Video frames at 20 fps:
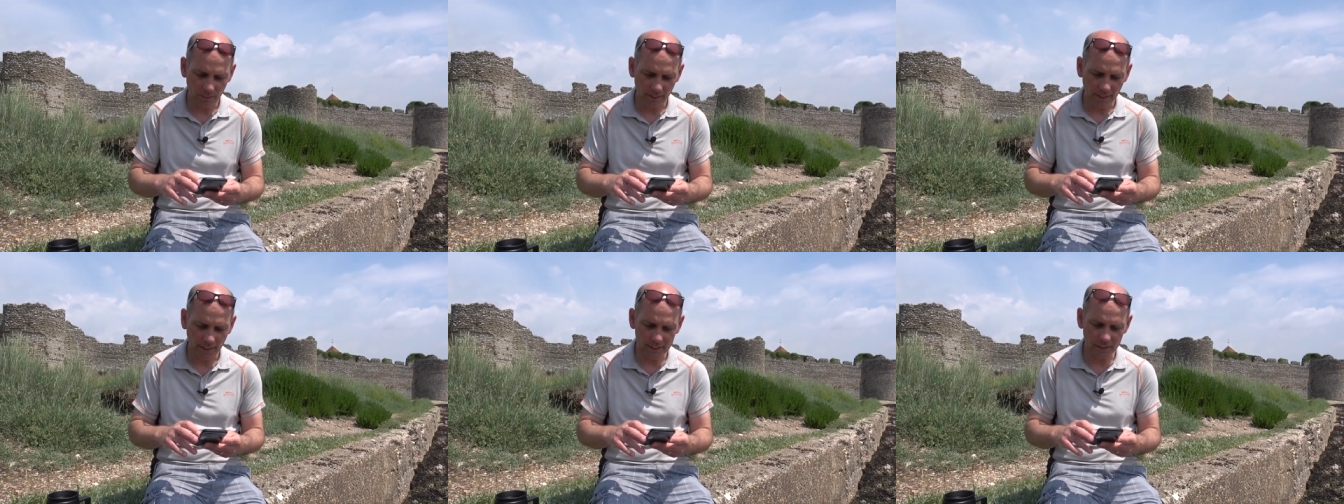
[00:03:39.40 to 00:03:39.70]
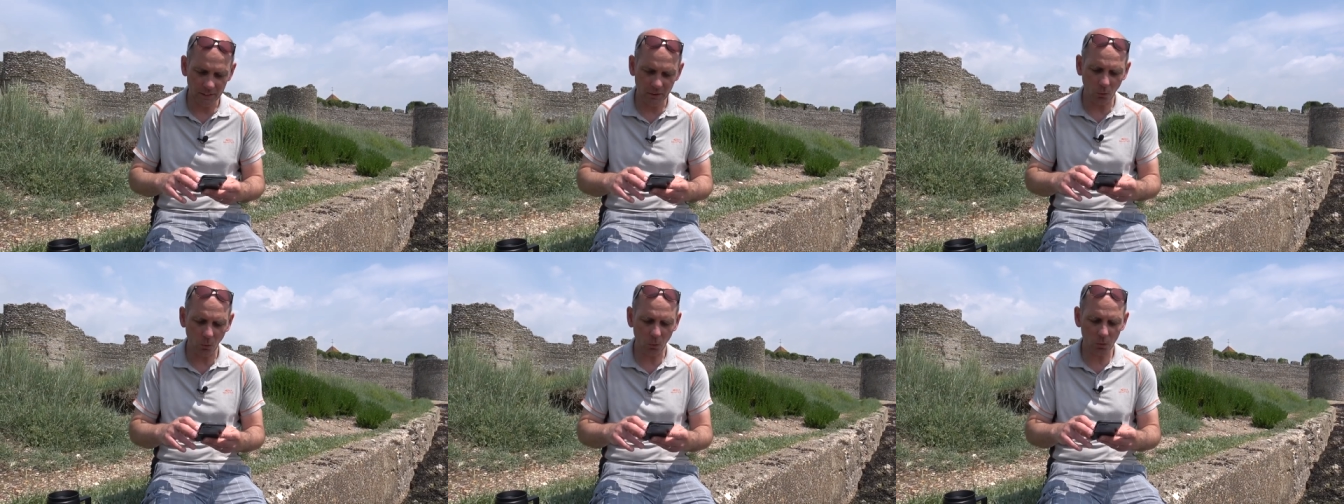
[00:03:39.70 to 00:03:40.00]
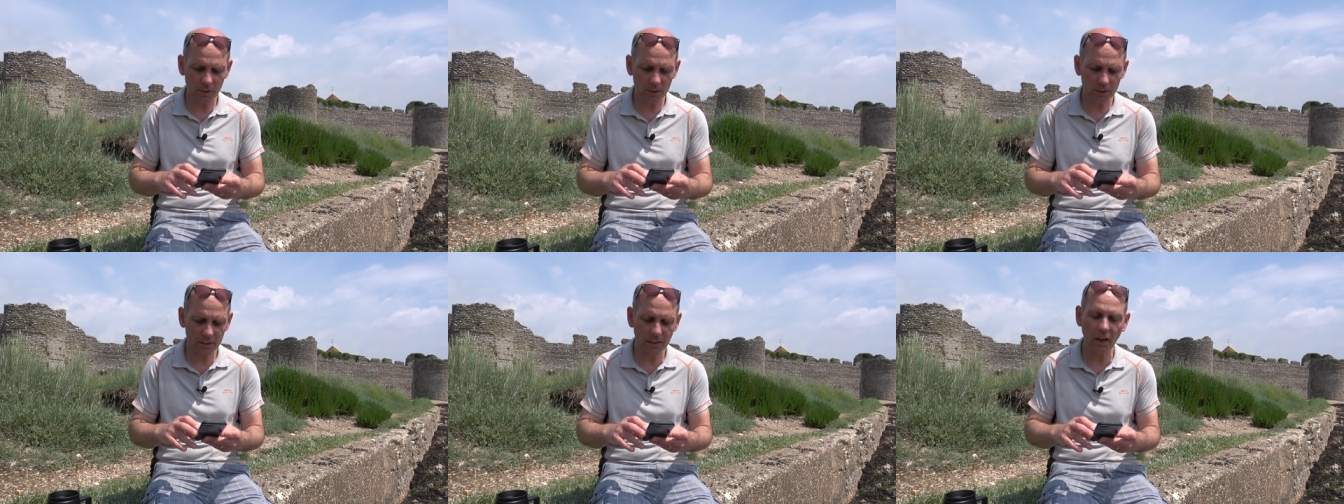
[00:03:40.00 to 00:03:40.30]
and he
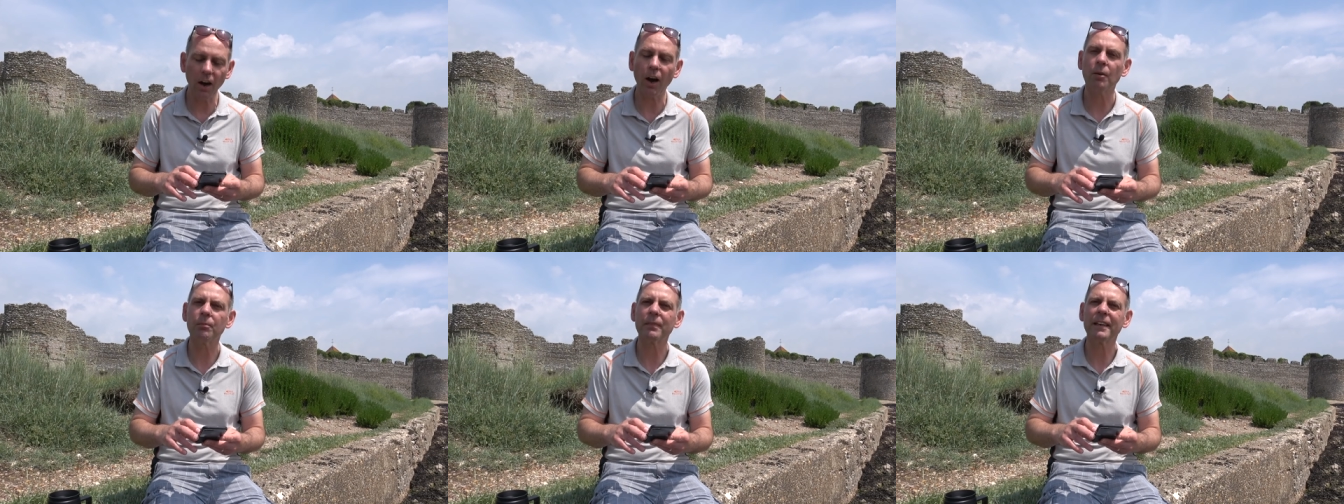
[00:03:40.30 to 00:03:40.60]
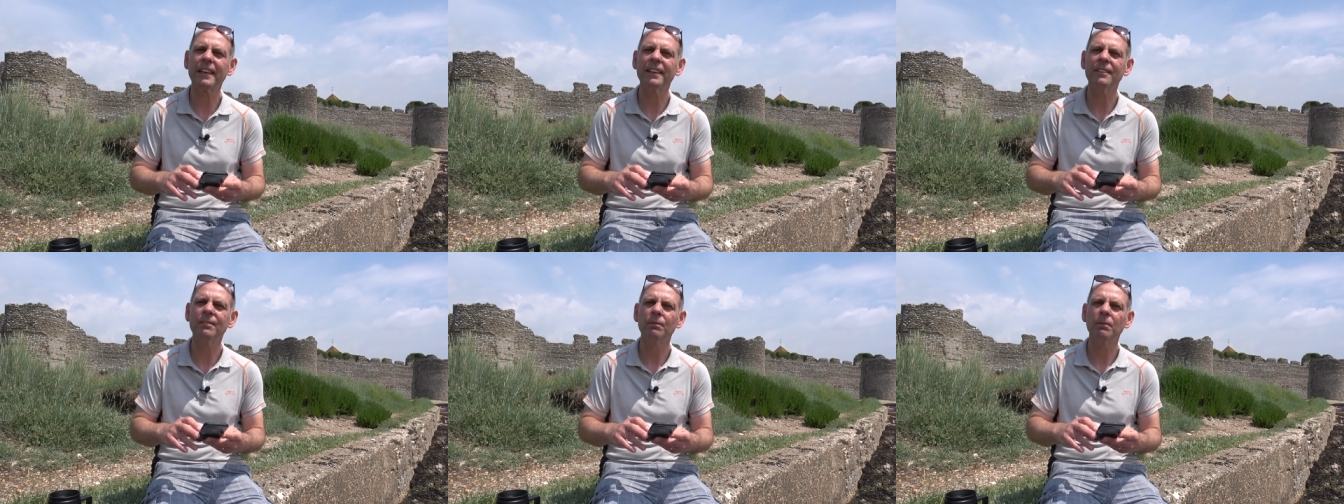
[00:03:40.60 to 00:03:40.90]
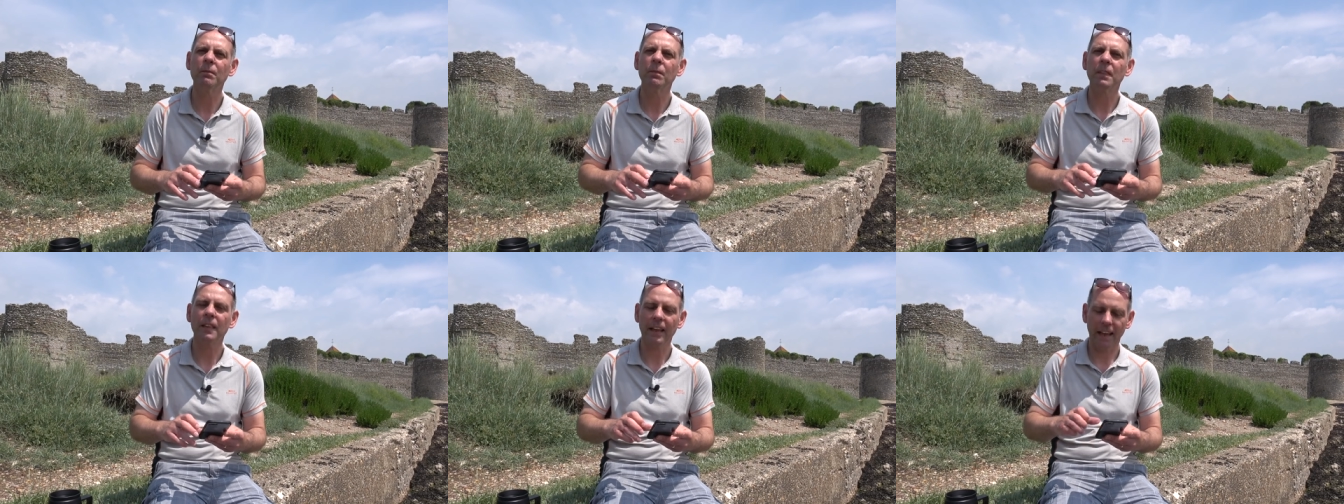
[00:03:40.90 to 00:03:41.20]
ordered the army,
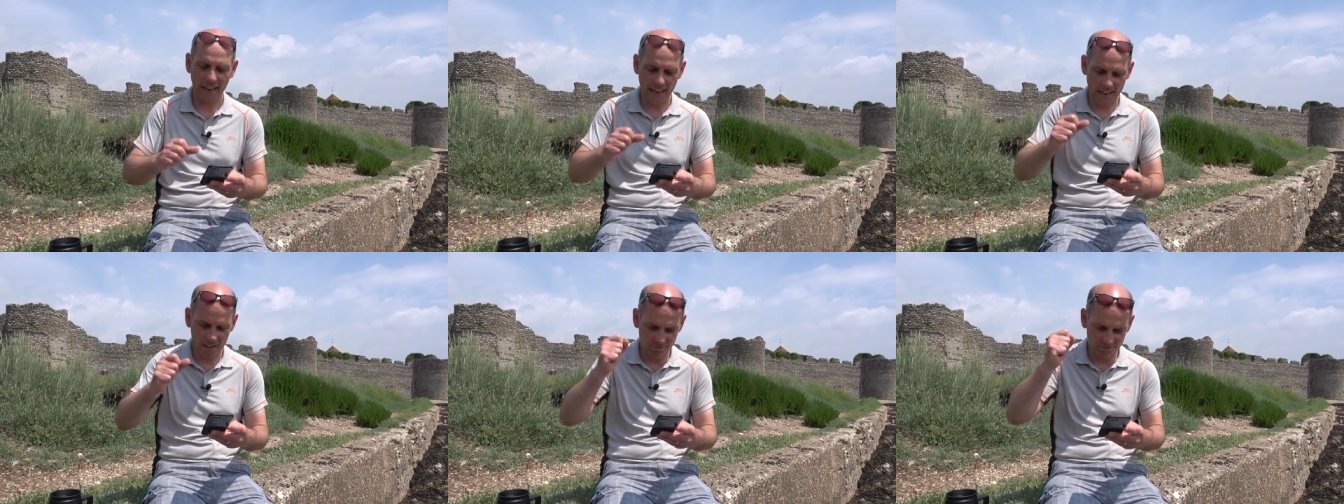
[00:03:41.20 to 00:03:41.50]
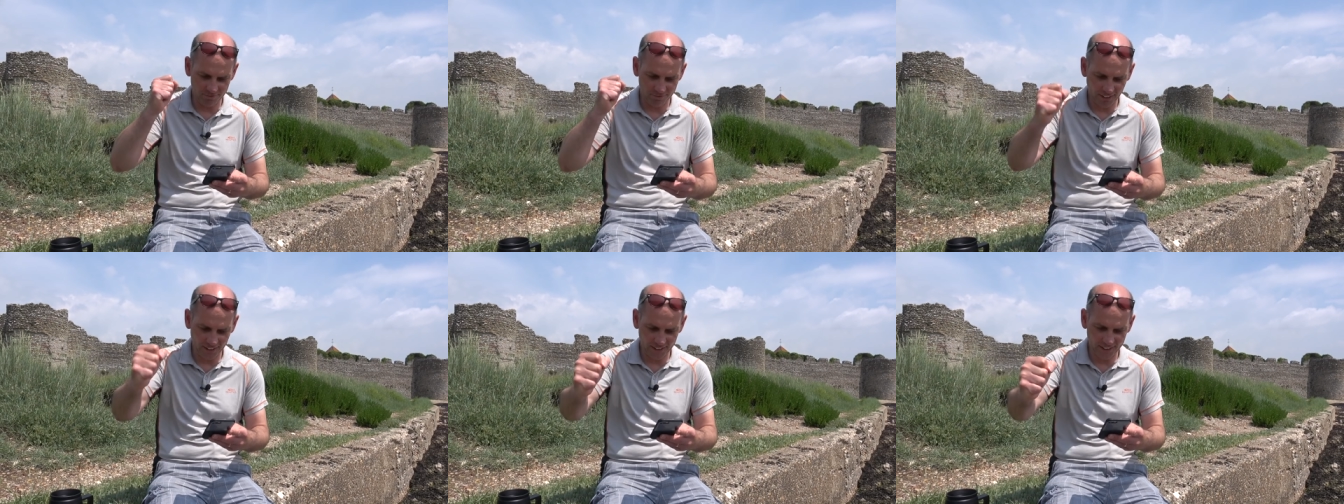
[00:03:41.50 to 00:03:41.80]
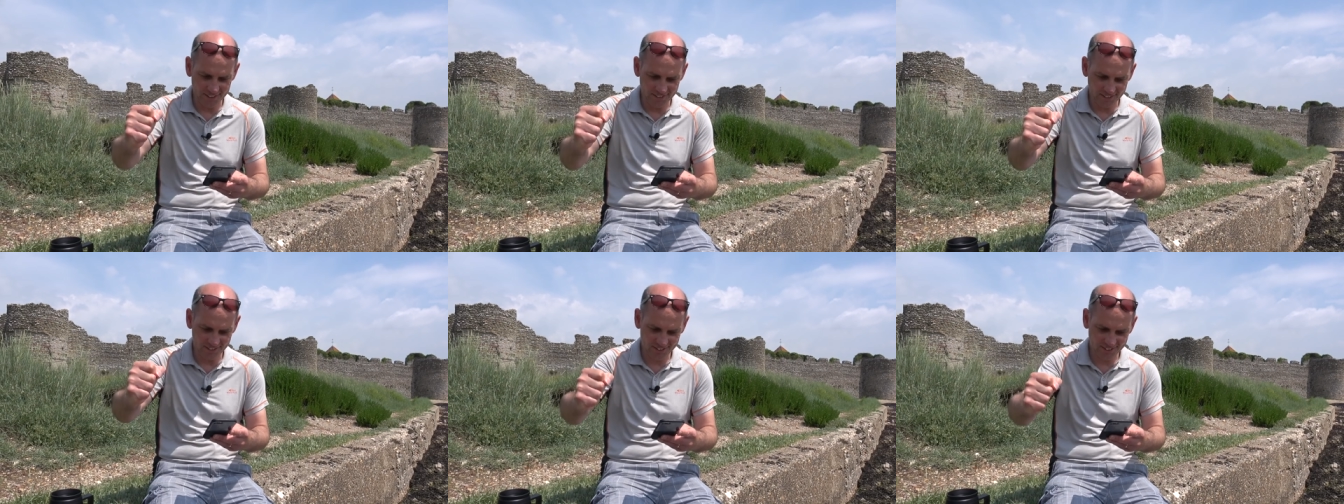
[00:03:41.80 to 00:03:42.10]

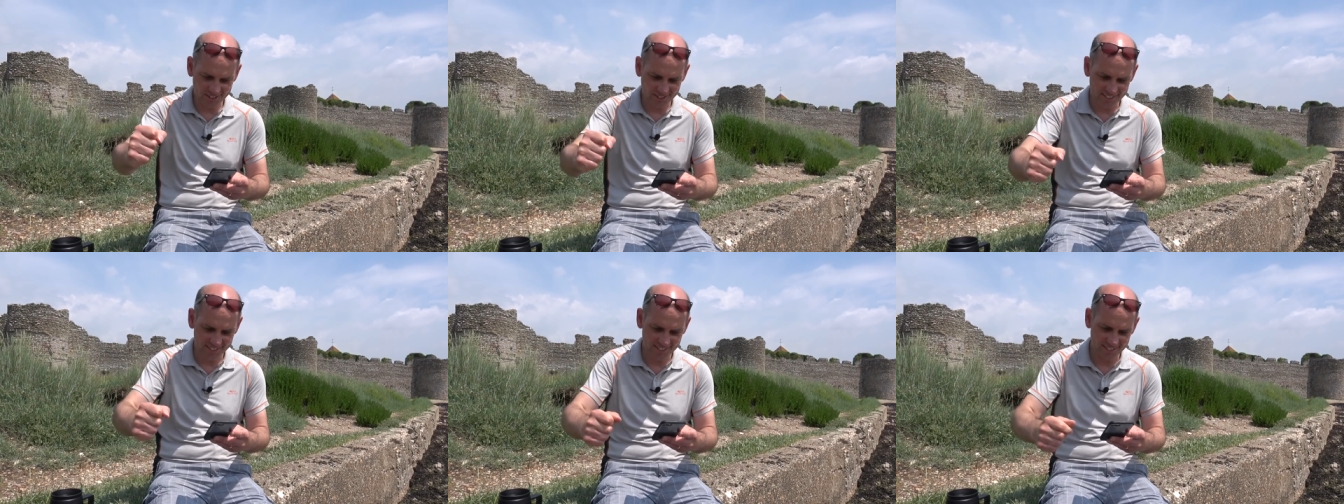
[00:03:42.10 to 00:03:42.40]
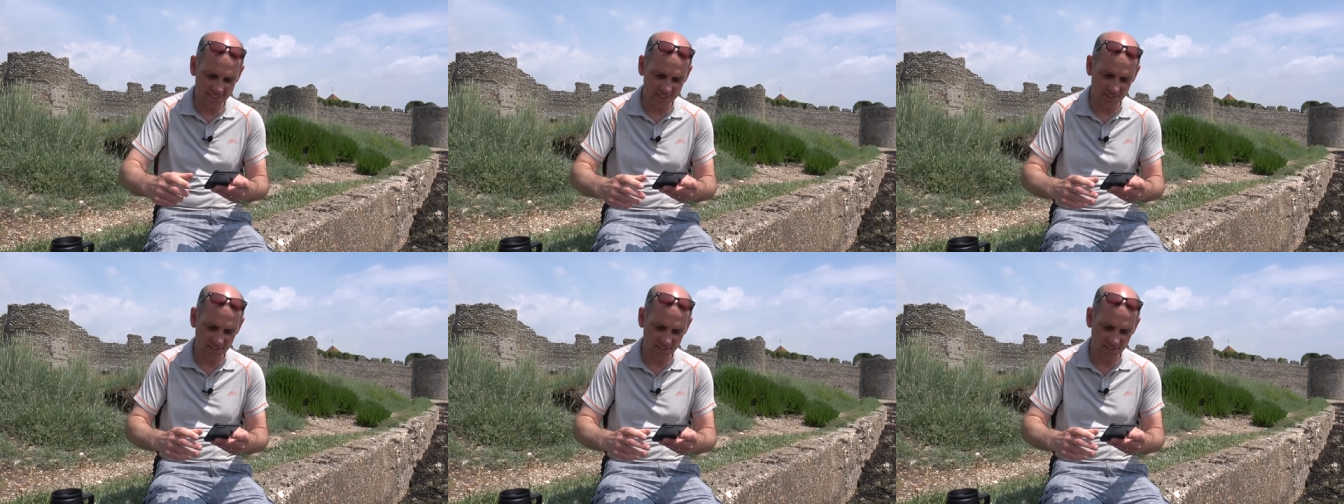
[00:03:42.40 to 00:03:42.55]
advance,